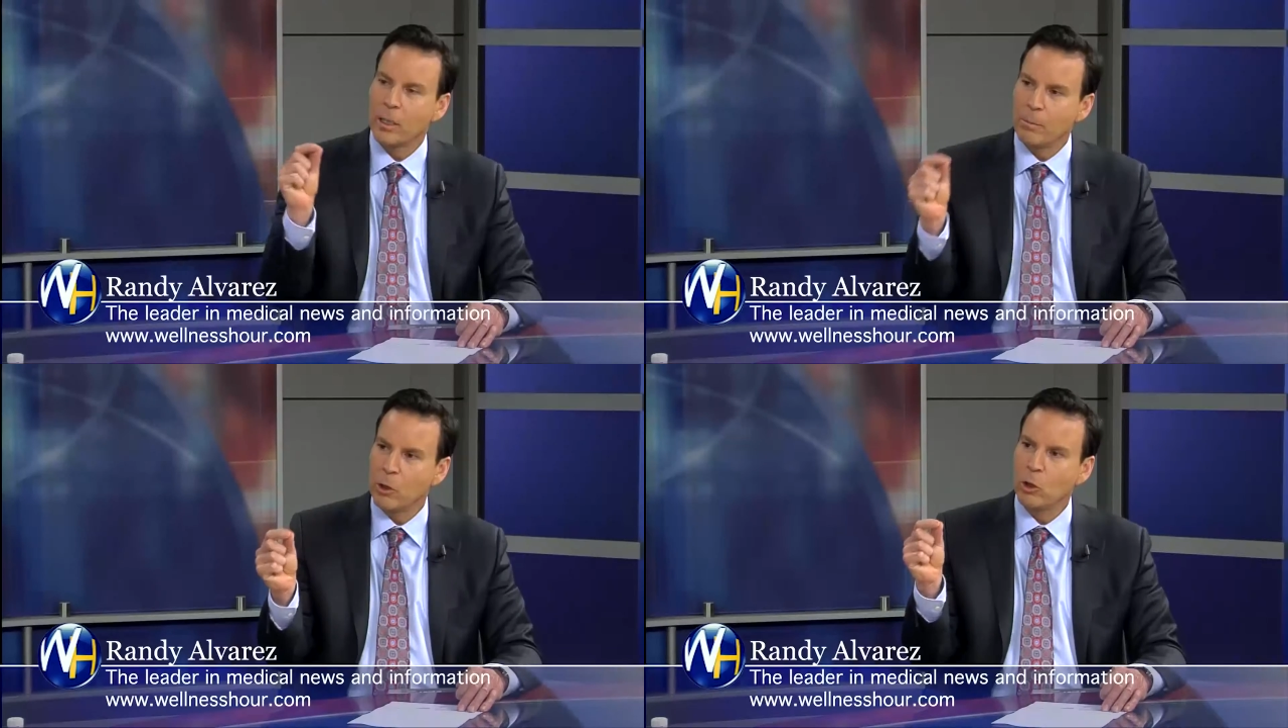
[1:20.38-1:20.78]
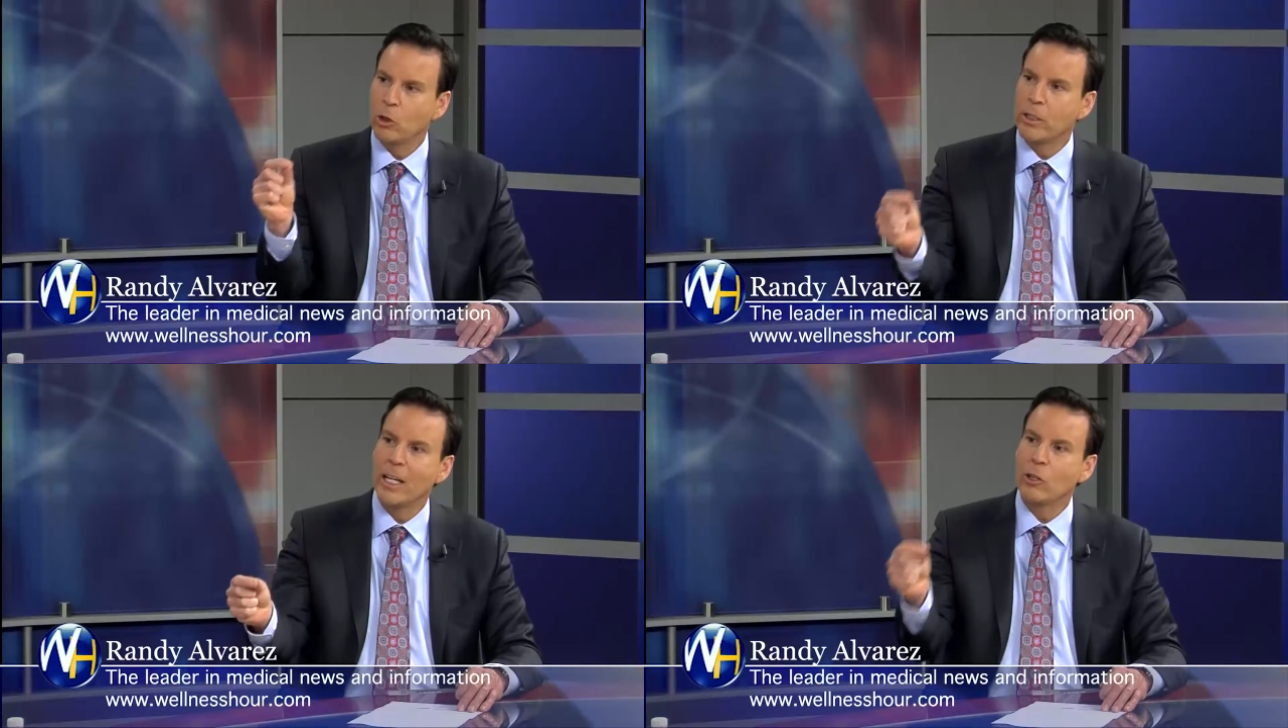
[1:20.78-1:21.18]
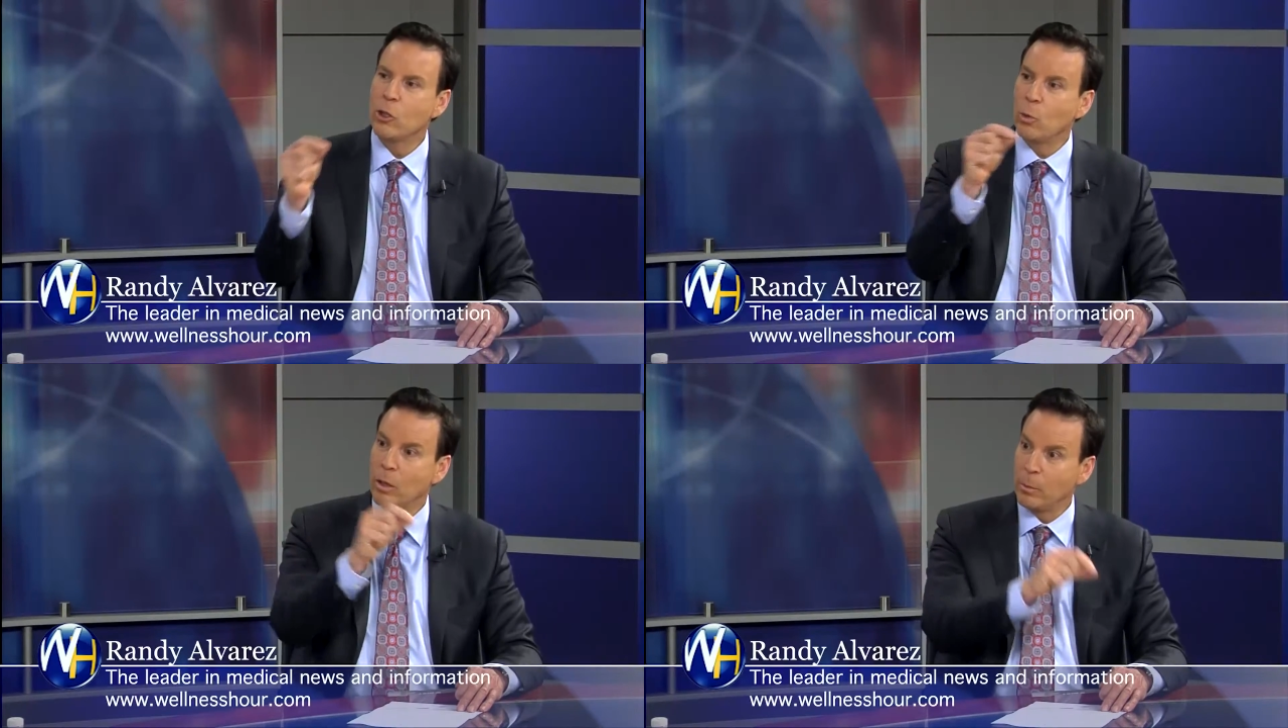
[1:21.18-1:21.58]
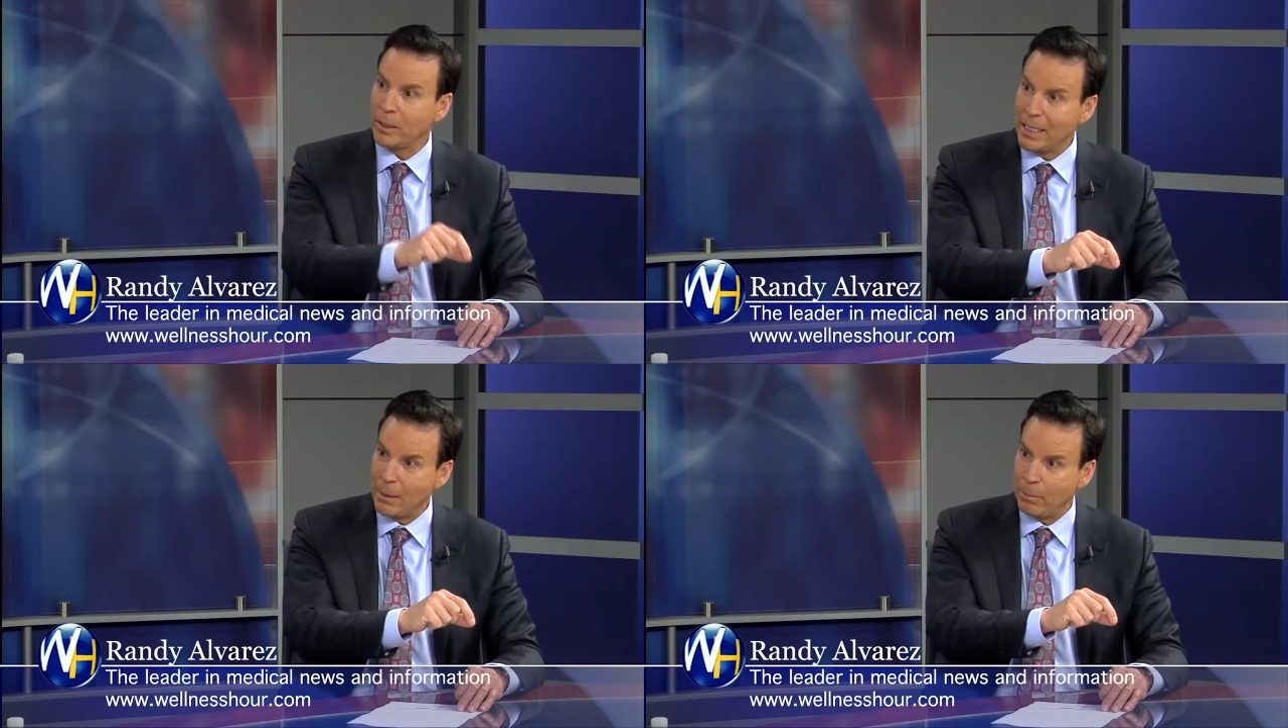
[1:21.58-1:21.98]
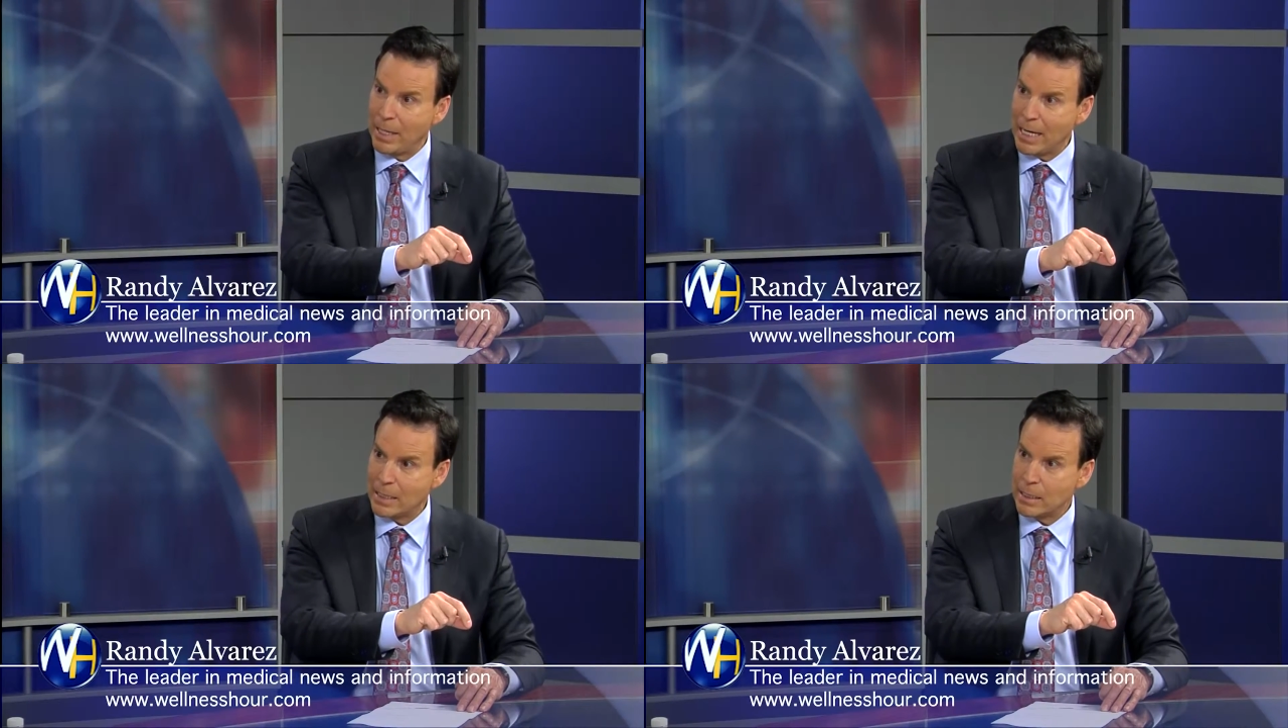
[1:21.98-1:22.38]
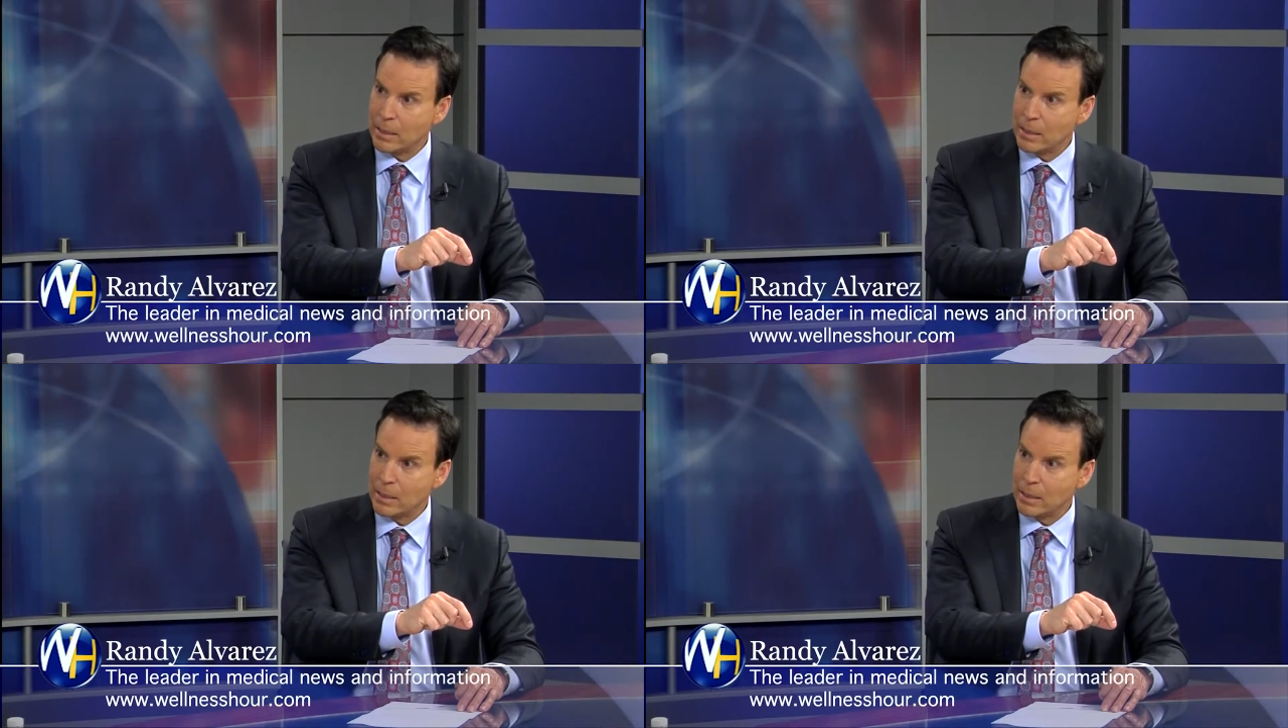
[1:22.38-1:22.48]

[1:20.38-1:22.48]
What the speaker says: computer tells you where to put the implants?